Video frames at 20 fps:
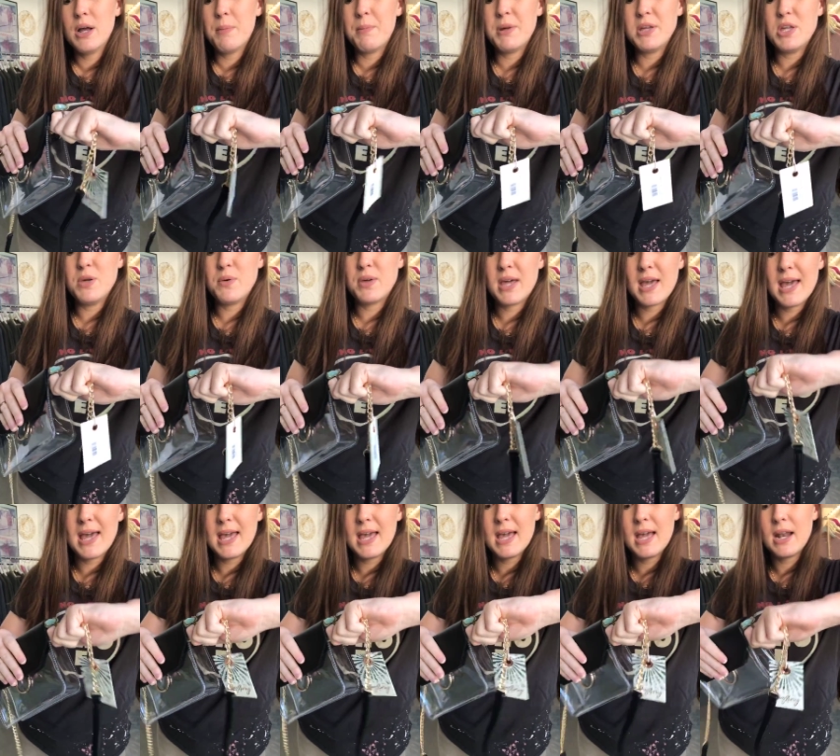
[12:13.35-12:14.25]
but you
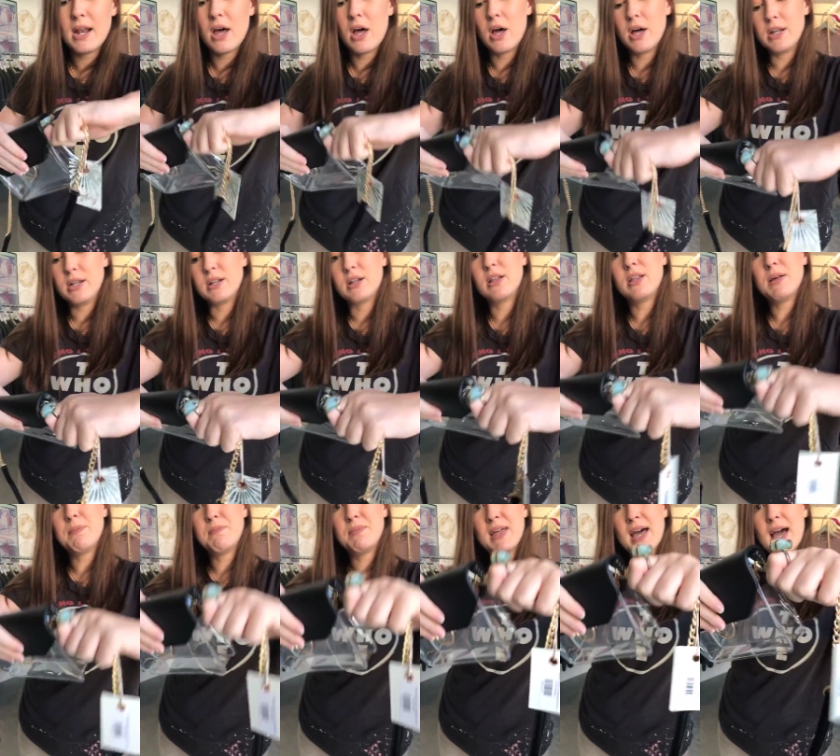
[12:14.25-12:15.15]
can
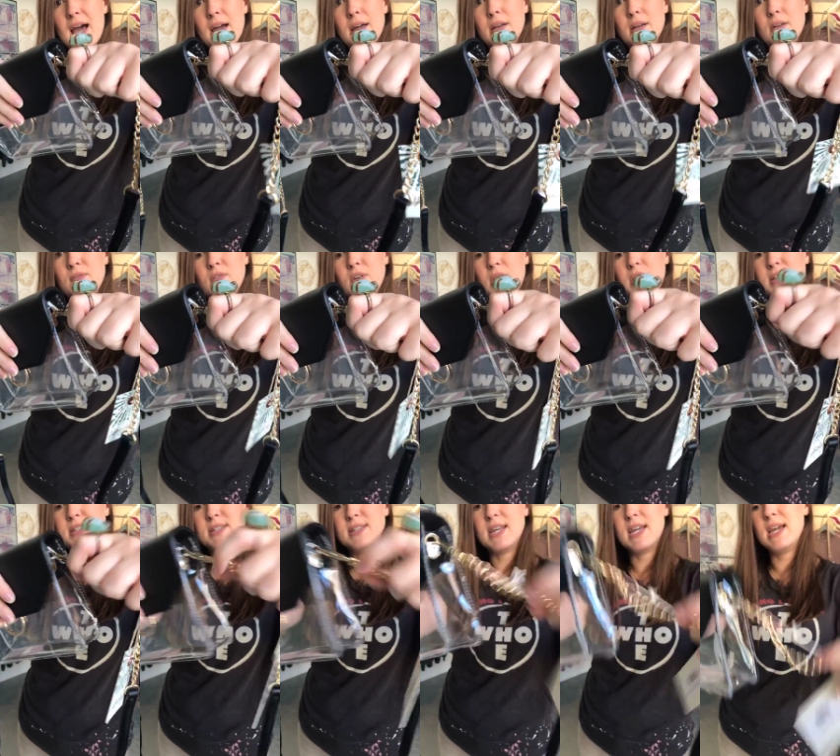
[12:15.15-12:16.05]
unclip that if y'all
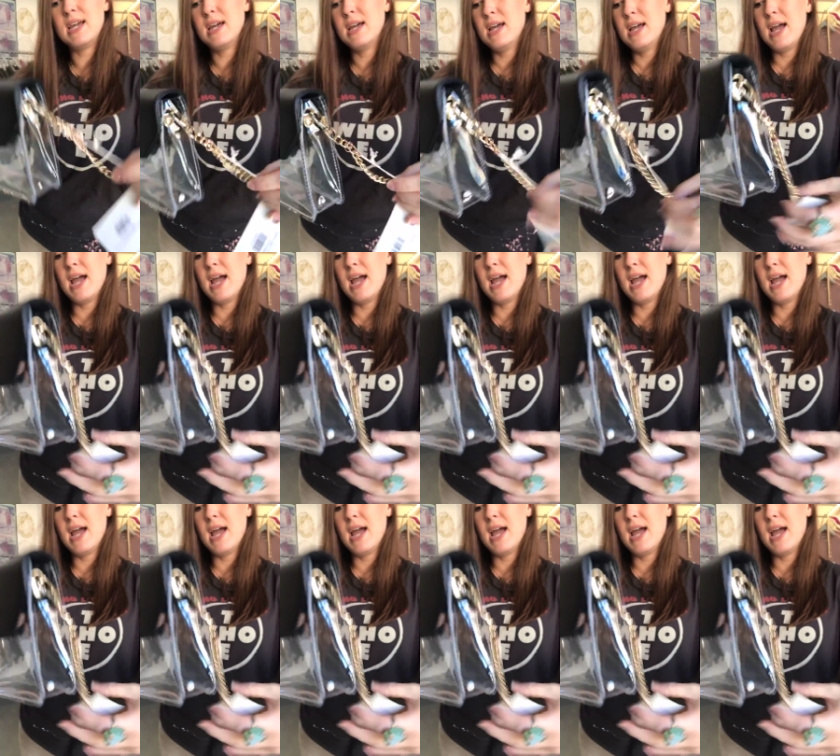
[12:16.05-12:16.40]
can see.